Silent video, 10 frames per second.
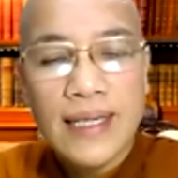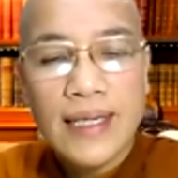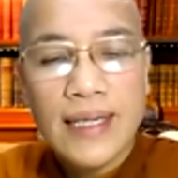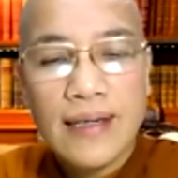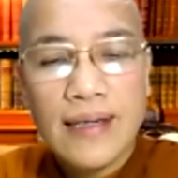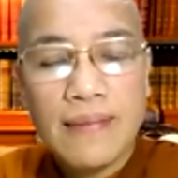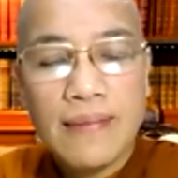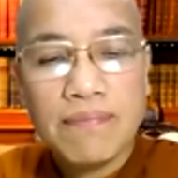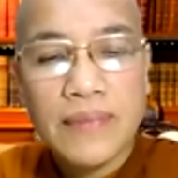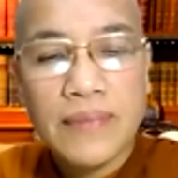
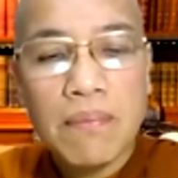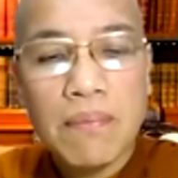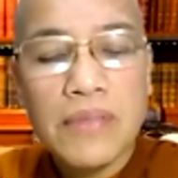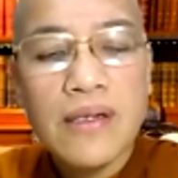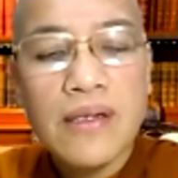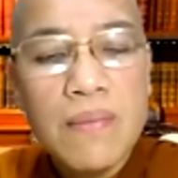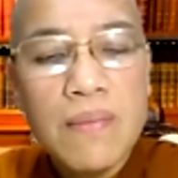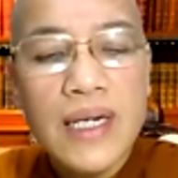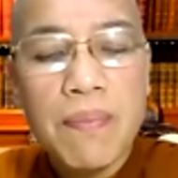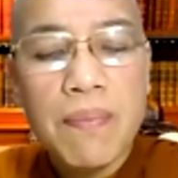um, so
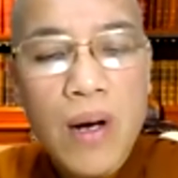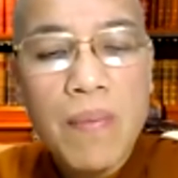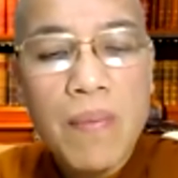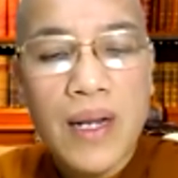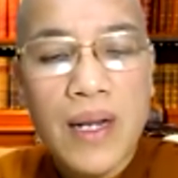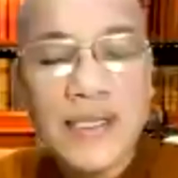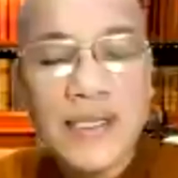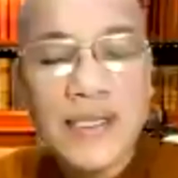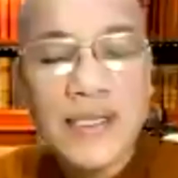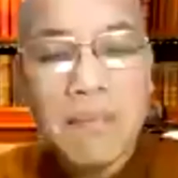many problems
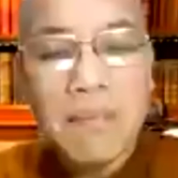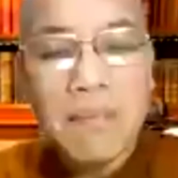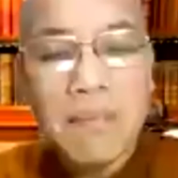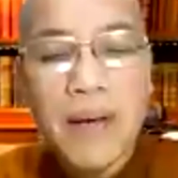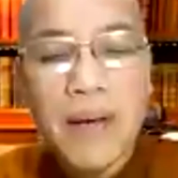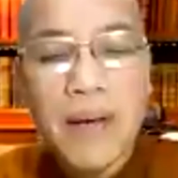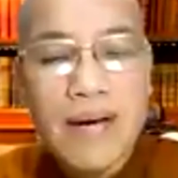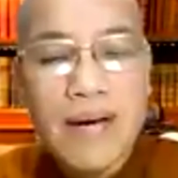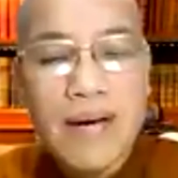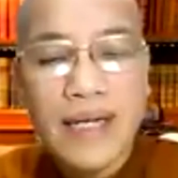that my
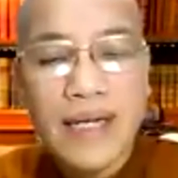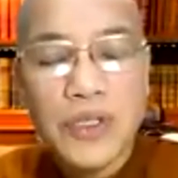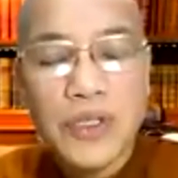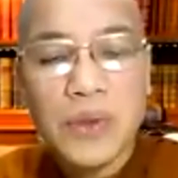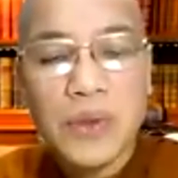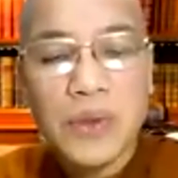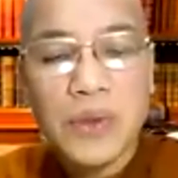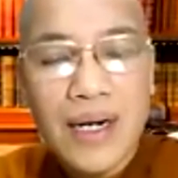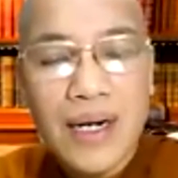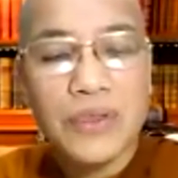parents had to
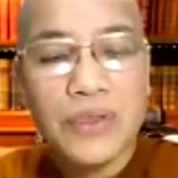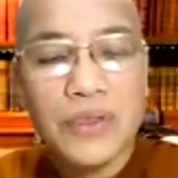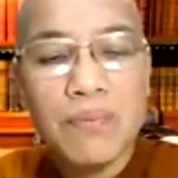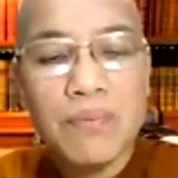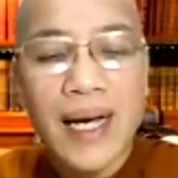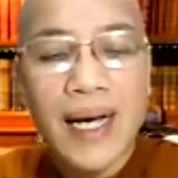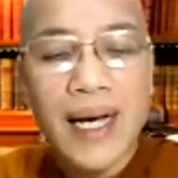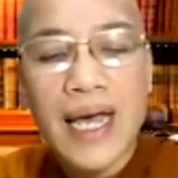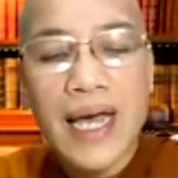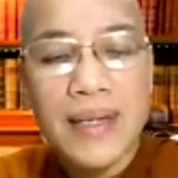struggle to make
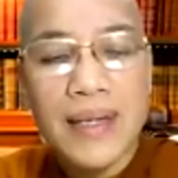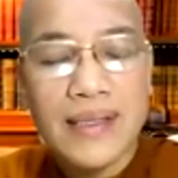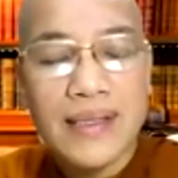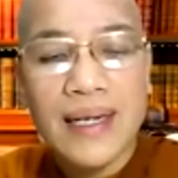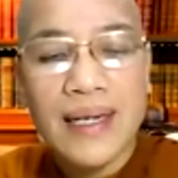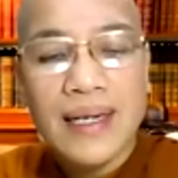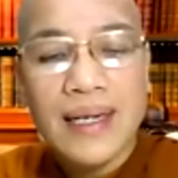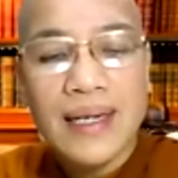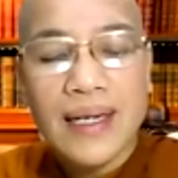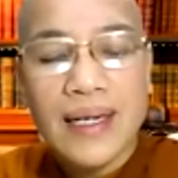and miss
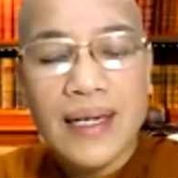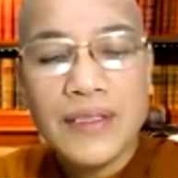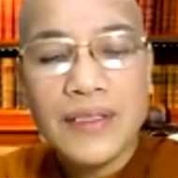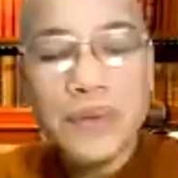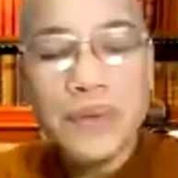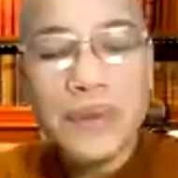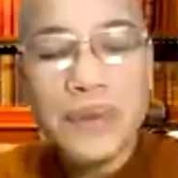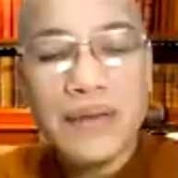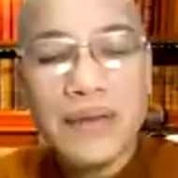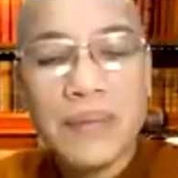uh, to uh,
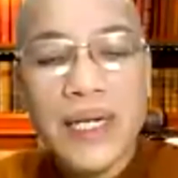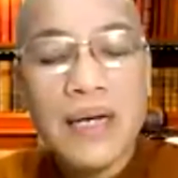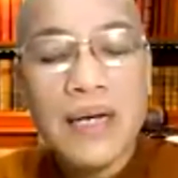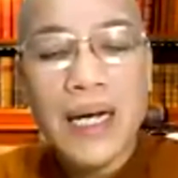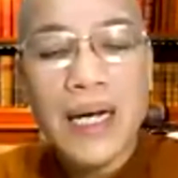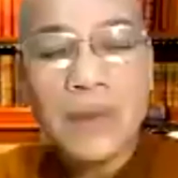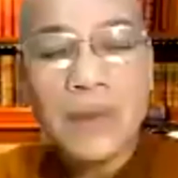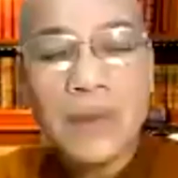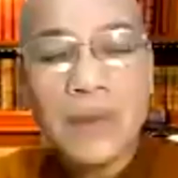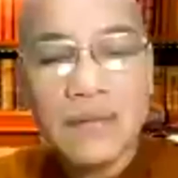up our
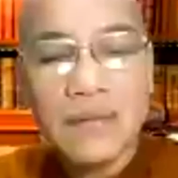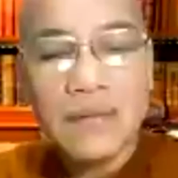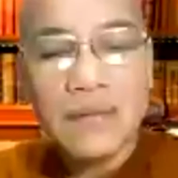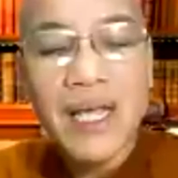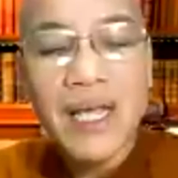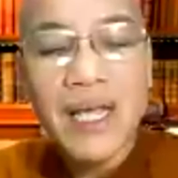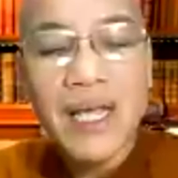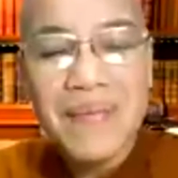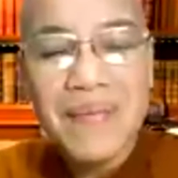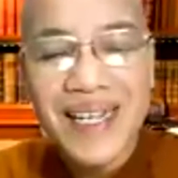big
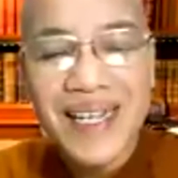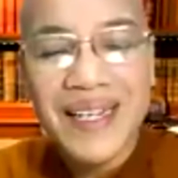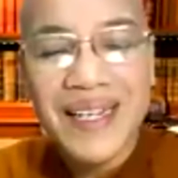family.